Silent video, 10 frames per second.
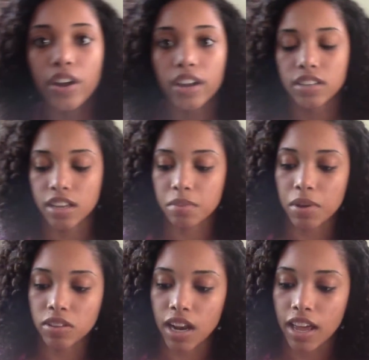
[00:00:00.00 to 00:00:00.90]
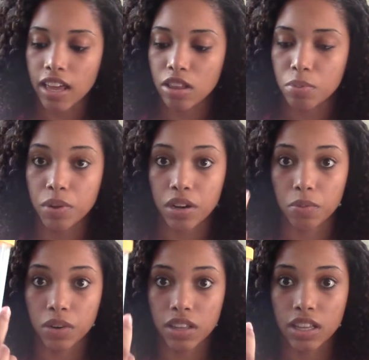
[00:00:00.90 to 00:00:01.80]
take the milk that I either put in
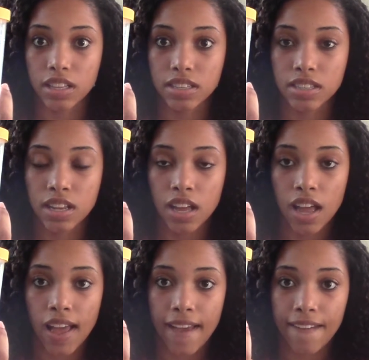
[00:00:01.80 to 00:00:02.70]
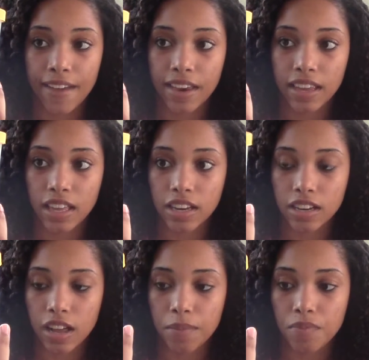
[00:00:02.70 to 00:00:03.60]
one of these and heat it
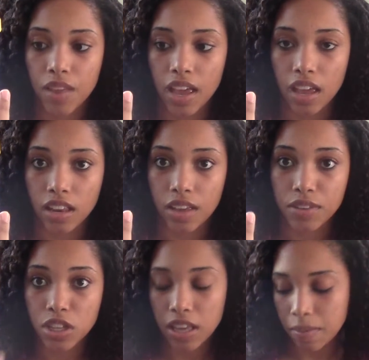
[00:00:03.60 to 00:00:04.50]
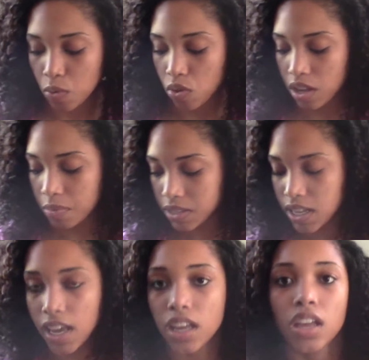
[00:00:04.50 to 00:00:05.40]
up and give it to him, or he would
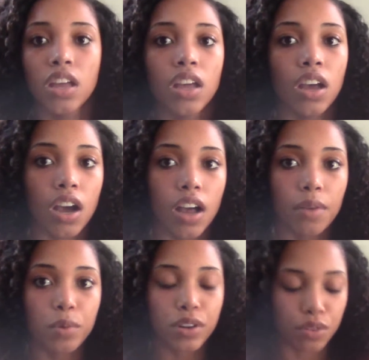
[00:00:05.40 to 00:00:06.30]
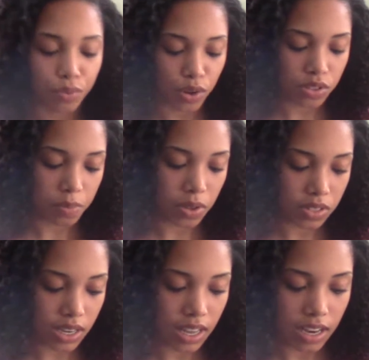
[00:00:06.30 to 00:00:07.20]
take one of the frozen
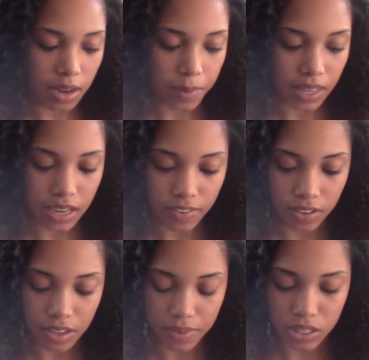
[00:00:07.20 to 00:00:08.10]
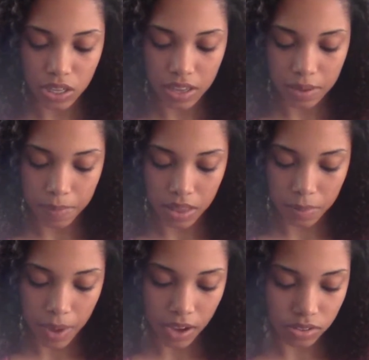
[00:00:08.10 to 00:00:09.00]
milks and heat it up and give it to him. And the
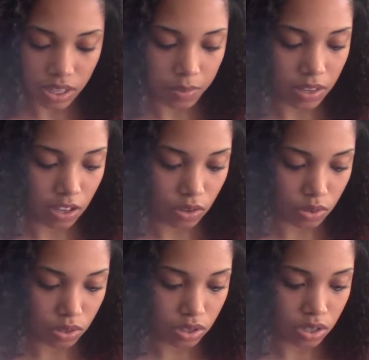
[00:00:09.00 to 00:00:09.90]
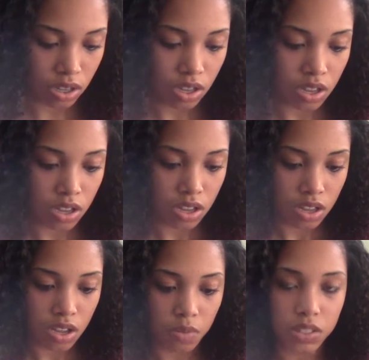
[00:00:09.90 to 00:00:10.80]
bottles that we used
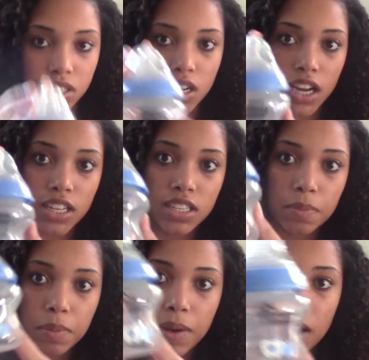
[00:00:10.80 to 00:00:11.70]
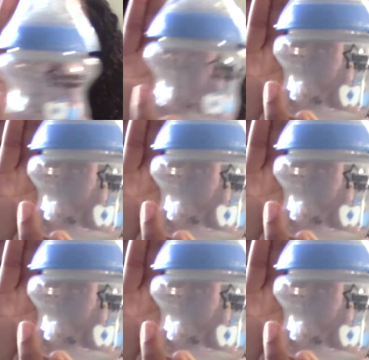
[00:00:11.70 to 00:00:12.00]
was a tiny tippee bottle,